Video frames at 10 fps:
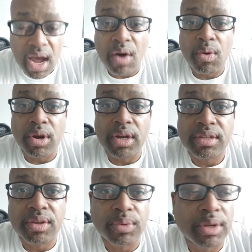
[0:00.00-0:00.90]
I want us
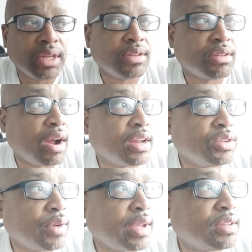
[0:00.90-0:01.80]
to really start
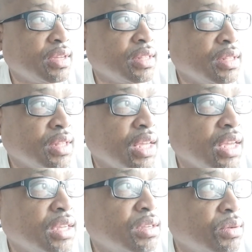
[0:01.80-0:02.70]
addressing the
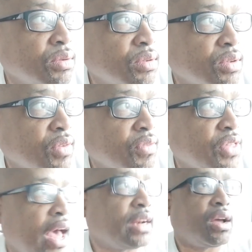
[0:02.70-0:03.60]
issues of
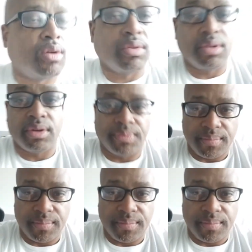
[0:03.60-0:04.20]
thought culture